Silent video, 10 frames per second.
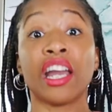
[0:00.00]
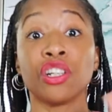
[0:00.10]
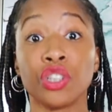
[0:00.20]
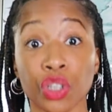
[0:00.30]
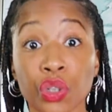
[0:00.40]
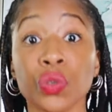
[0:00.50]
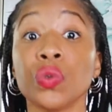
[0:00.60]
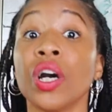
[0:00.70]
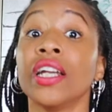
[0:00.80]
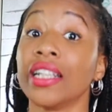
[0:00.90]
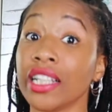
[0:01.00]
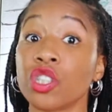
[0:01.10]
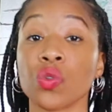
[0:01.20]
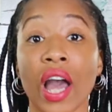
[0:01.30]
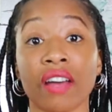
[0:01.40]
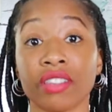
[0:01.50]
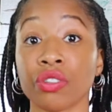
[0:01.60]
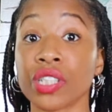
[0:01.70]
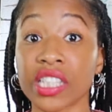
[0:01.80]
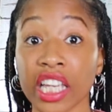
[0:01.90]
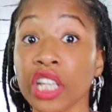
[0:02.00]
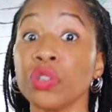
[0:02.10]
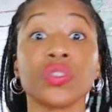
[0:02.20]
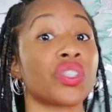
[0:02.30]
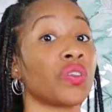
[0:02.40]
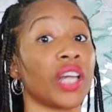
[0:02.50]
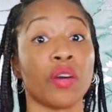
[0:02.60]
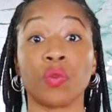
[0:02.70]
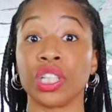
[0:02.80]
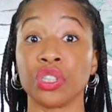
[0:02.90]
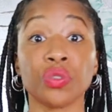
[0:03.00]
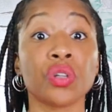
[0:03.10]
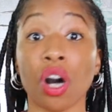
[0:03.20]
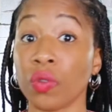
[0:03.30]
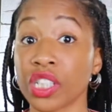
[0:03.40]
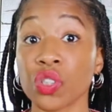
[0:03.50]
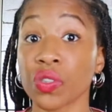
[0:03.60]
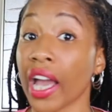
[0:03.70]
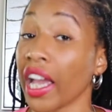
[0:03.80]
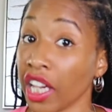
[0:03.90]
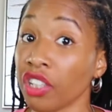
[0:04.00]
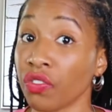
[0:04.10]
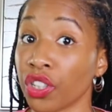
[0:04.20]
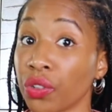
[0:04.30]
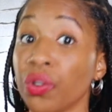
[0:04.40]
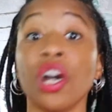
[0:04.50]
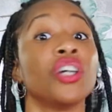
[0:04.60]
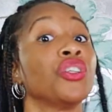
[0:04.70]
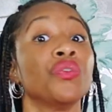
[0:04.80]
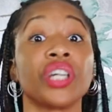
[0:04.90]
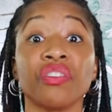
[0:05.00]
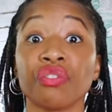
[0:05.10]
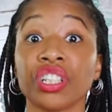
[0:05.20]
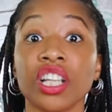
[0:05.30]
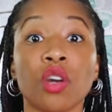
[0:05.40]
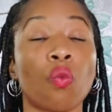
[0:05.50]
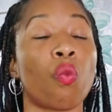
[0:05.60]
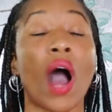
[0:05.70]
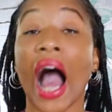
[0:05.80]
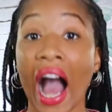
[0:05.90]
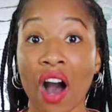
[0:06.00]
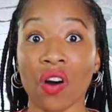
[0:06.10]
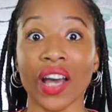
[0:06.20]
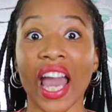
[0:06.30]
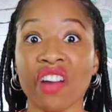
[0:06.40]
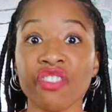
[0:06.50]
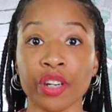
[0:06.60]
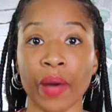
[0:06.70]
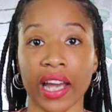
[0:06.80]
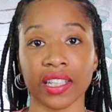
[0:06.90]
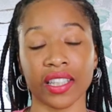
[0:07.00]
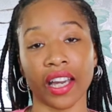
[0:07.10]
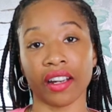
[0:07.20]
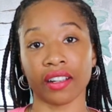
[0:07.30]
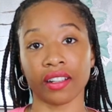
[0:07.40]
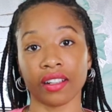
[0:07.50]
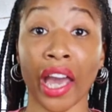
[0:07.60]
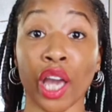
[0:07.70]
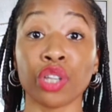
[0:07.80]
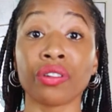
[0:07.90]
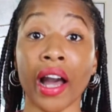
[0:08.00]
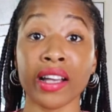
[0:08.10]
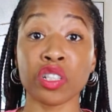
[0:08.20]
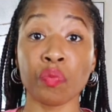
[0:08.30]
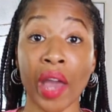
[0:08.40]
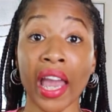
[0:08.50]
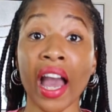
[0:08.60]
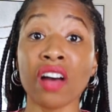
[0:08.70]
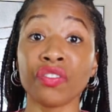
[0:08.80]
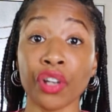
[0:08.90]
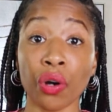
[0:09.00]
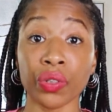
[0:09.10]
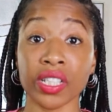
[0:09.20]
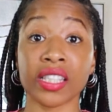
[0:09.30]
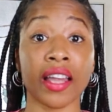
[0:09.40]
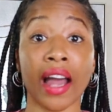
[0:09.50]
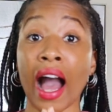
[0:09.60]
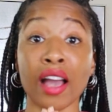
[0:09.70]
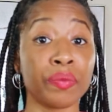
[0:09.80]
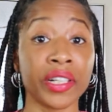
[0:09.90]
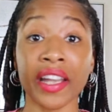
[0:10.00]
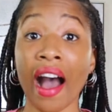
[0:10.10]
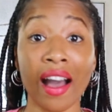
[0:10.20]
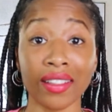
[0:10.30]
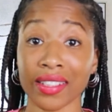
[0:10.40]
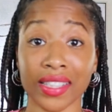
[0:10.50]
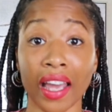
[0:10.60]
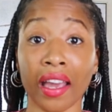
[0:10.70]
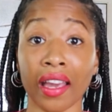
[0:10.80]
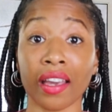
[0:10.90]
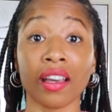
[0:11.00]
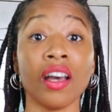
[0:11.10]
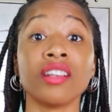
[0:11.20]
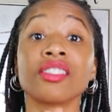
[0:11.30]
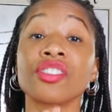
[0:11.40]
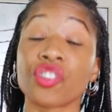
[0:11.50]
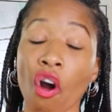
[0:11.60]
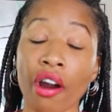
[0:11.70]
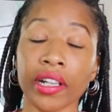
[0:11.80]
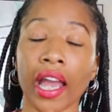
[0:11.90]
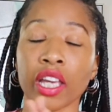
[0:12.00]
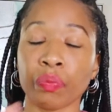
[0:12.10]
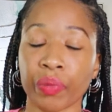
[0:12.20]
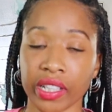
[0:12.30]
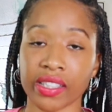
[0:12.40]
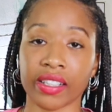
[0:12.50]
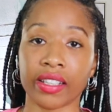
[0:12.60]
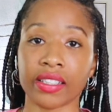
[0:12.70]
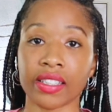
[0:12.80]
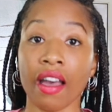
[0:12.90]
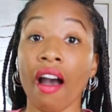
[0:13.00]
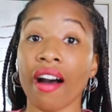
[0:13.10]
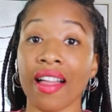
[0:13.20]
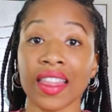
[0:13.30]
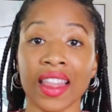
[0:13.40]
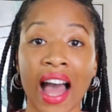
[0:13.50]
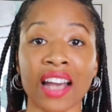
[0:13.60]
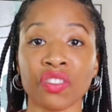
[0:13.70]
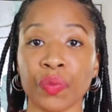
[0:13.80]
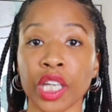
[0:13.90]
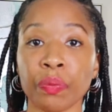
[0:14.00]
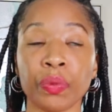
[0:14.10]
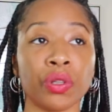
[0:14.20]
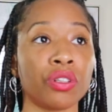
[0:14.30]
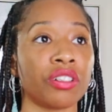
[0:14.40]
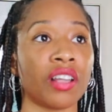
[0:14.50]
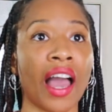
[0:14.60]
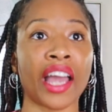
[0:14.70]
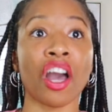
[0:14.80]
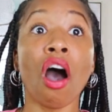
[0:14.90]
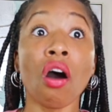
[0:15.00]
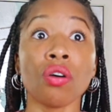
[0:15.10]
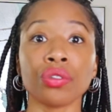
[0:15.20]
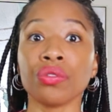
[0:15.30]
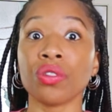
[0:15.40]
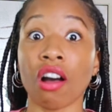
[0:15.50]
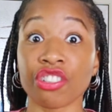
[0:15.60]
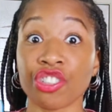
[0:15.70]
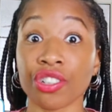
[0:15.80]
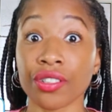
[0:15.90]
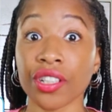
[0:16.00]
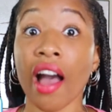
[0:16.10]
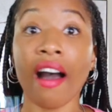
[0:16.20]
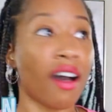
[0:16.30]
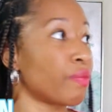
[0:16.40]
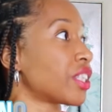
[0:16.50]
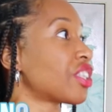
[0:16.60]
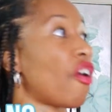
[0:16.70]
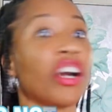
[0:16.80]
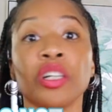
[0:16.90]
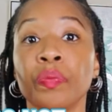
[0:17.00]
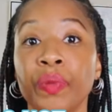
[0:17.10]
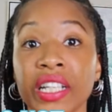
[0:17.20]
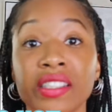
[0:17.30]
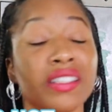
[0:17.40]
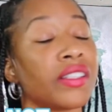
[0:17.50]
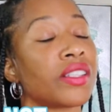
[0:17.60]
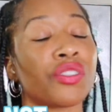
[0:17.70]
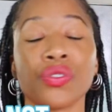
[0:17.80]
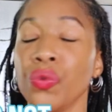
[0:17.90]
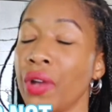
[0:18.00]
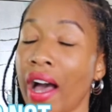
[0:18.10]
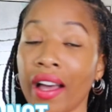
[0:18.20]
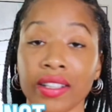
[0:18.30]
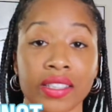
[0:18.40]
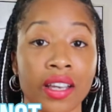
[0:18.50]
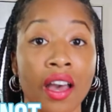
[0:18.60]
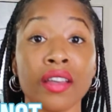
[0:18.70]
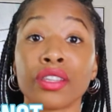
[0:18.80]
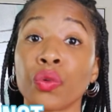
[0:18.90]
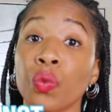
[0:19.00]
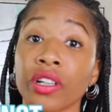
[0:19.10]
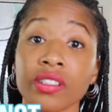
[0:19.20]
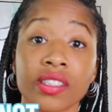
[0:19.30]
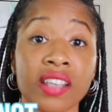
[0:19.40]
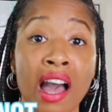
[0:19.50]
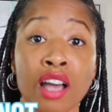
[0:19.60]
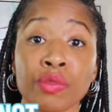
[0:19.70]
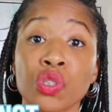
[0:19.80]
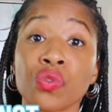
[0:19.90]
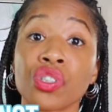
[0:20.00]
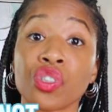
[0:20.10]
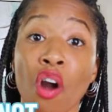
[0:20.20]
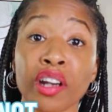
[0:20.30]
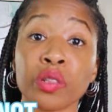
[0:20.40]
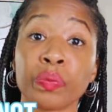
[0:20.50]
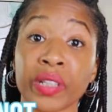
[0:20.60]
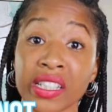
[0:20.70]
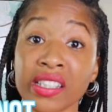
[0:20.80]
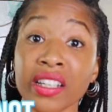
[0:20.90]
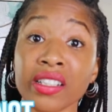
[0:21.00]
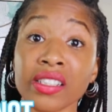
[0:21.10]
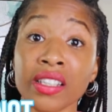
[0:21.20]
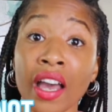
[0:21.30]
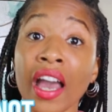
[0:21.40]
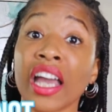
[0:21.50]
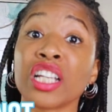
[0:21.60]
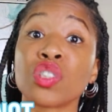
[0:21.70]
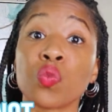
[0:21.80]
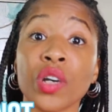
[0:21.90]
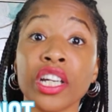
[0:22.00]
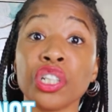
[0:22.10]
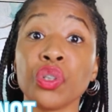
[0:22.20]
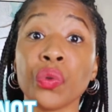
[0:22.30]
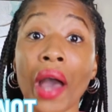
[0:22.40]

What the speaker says: and you need to have those skills so that when you go into that interview, you can really wow everybody there. Okay, you guys may have noticed that I'm not saying start a business. A lot of people are like, oh, you lost your job, start a business. Do not. The worst time to start a business is when you